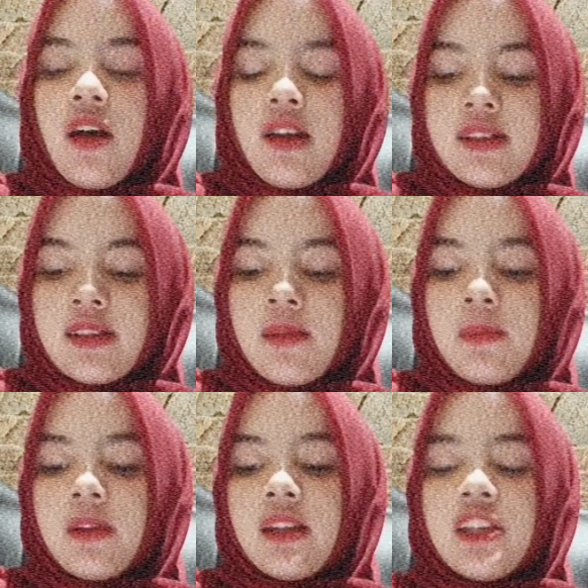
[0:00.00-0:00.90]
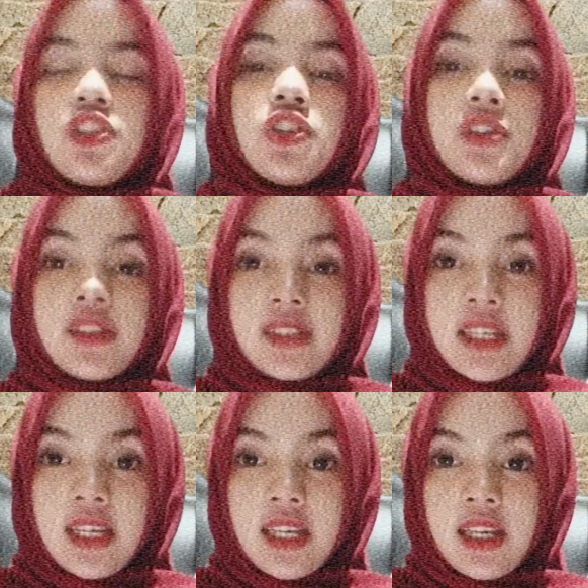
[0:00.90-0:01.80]
Example,
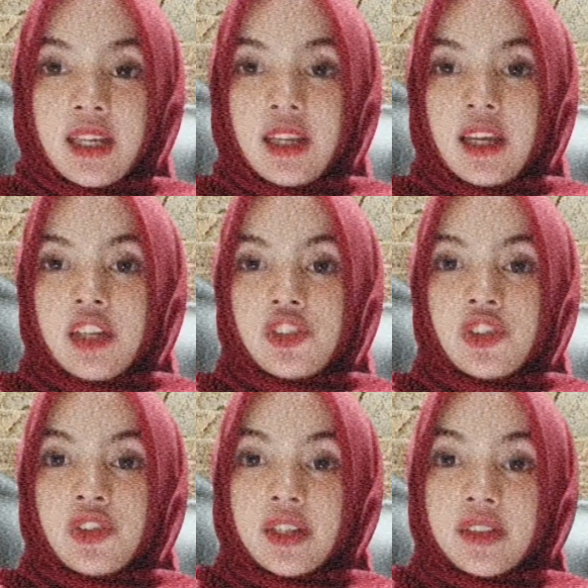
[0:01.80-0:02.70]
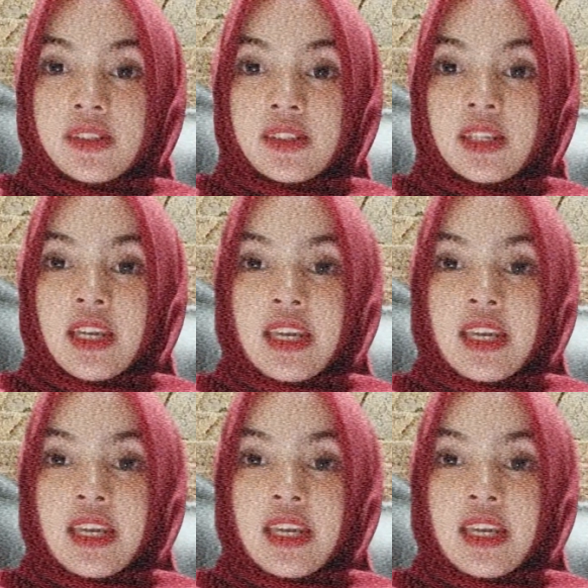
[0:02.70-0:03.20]
interesting, interest,